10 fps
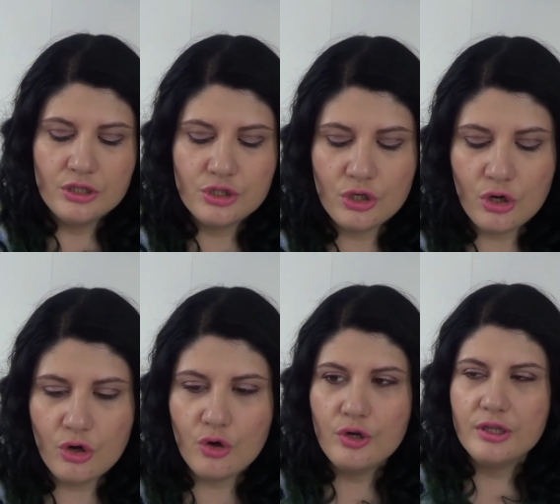
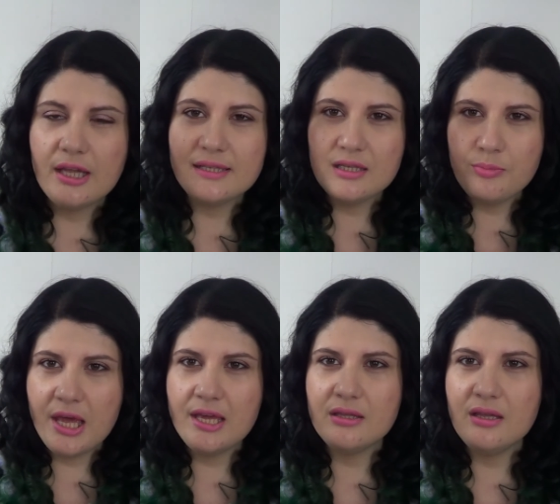So does it
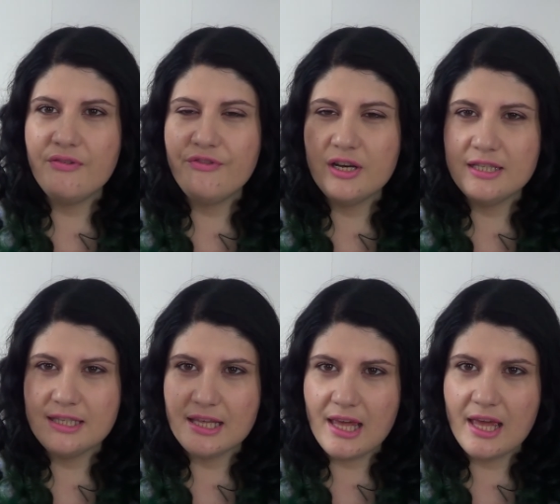make a
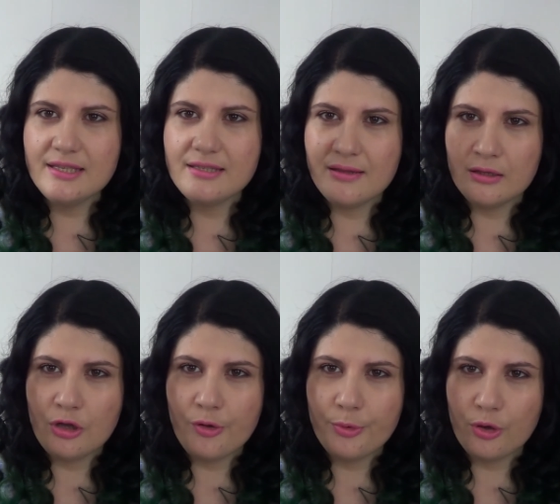difference? Yes, the
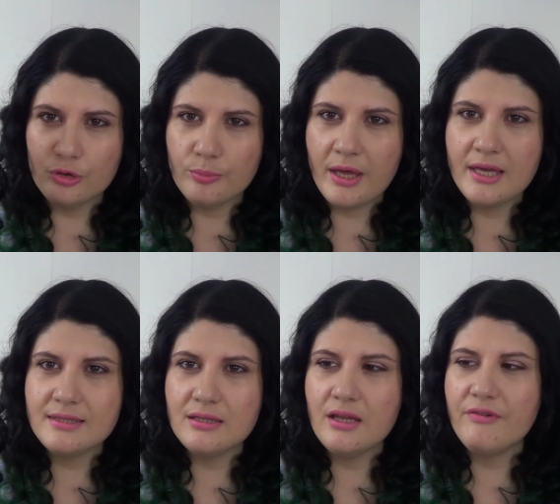top coat
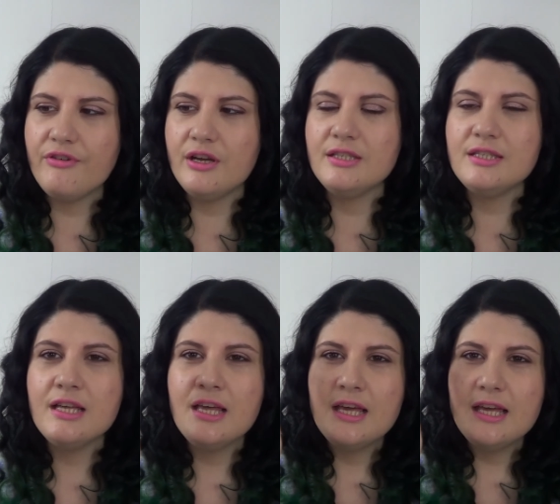makes a difference.
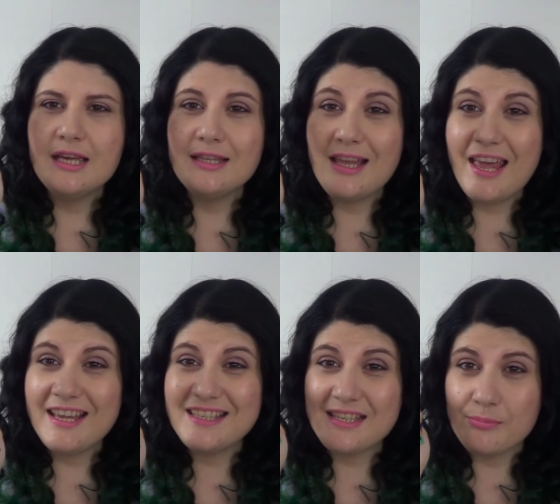It
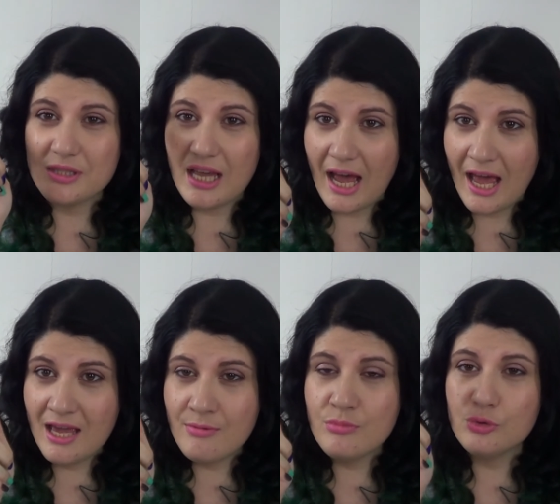takes some
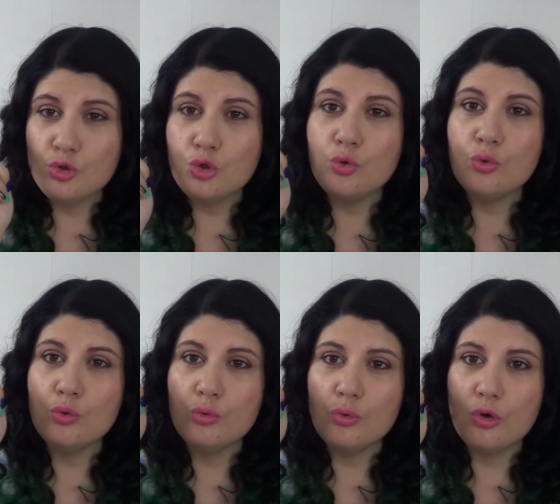time
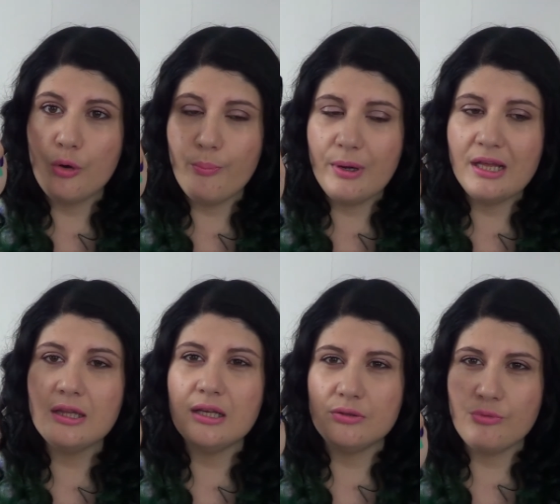to
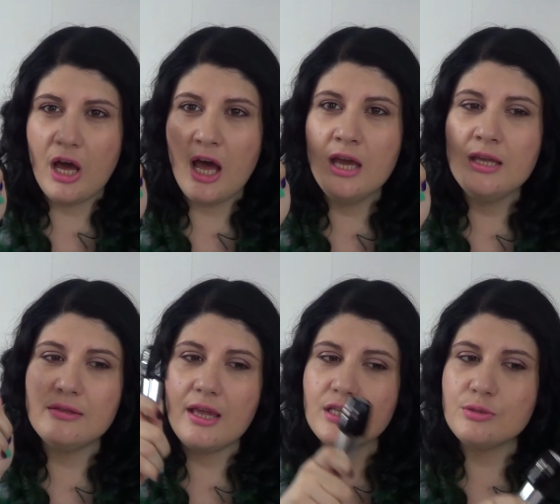completely dry.
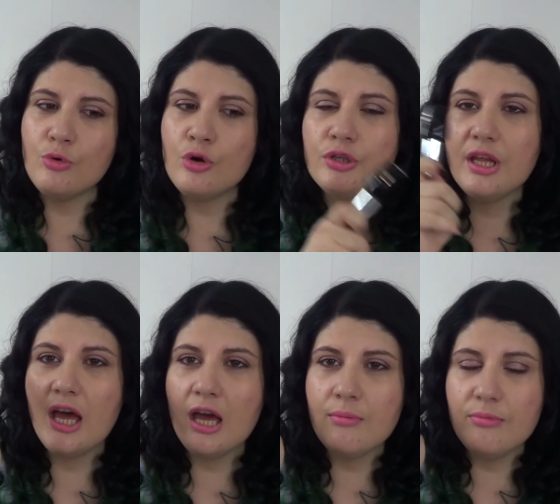It takes more
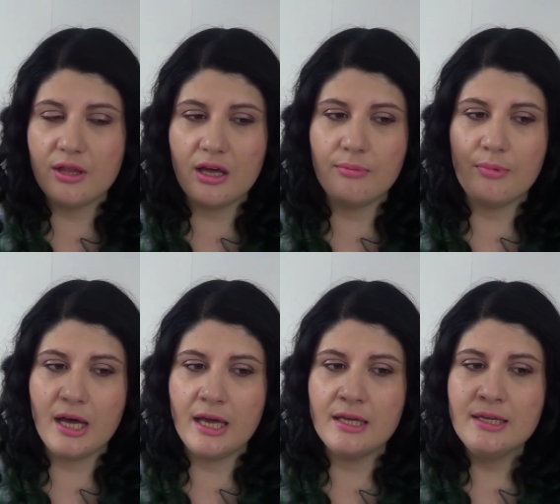time than
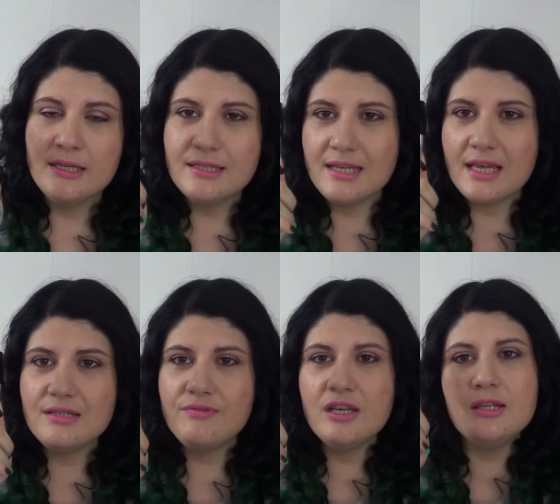my
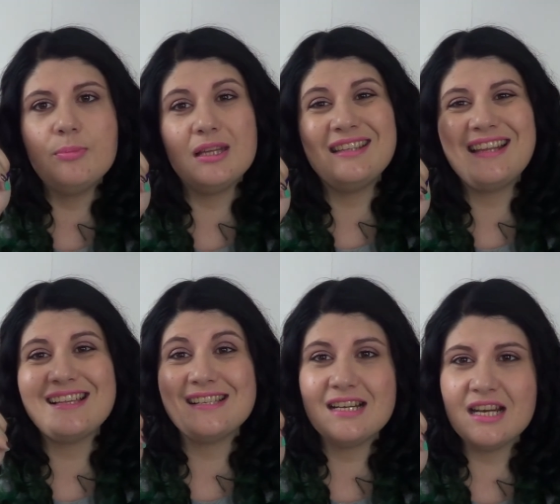Sesvit, but it
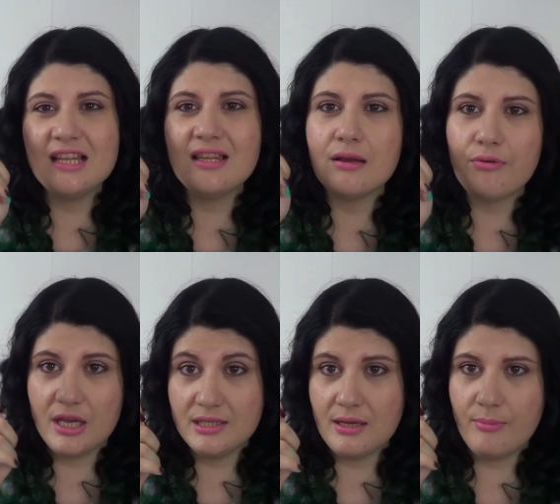doesn't need a
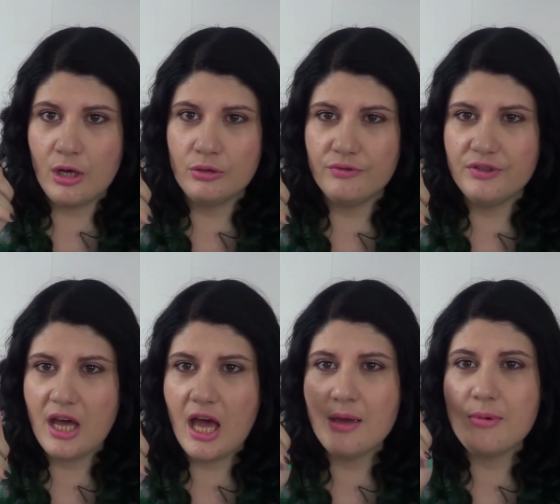crazy amount of
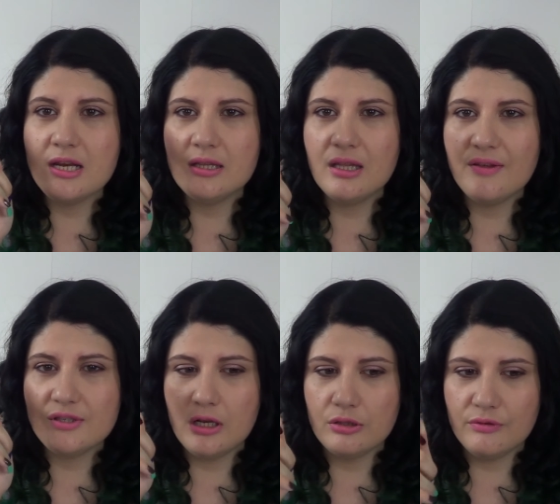time, and it gives
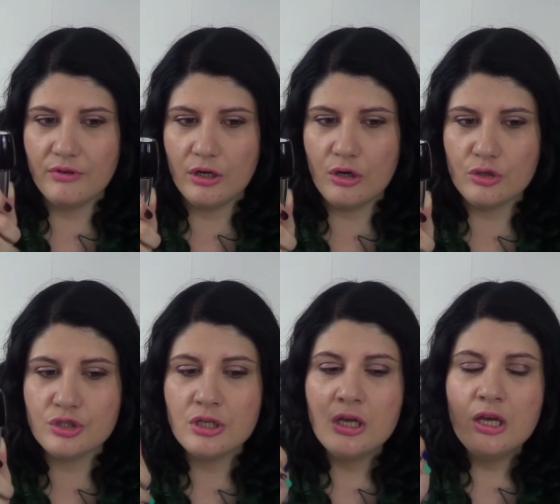a lot of gloss.